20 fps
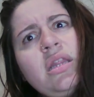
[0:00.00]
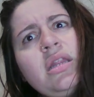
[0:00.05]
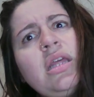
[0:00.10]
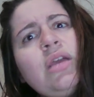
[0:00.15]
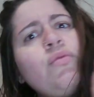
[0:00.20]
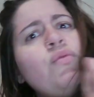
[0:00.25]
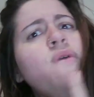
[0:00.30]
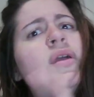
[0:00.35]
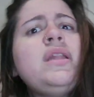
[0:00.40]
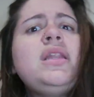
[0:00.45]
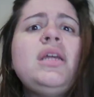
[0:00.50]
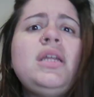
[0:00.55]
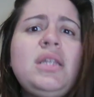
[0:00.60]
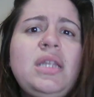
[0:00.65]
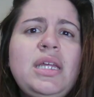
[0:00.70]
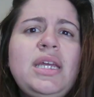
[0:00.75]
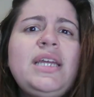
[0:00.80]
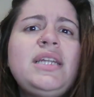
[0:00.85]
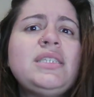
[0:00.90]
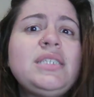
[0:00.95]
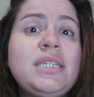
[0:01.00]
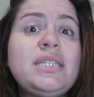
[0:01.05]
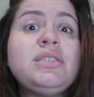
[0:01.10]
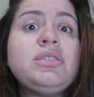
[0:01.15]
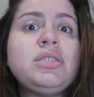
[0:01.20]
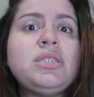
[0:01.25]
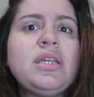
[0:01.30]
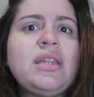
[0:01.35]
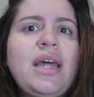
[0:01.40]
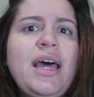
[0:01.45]
they really leaned
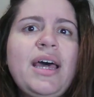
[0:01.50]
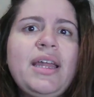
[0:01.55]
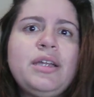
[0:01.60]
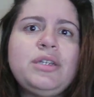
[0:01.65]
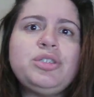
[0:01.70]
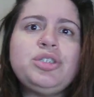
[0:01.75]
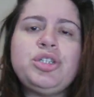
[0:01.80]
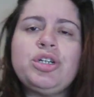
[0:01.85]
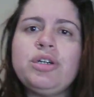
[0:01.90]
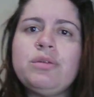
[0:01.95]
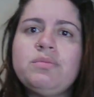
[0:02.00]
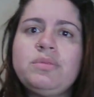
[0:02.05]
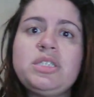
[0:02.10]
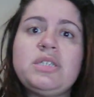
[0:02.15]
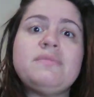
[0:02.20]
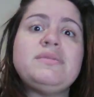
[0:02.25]
into that in terms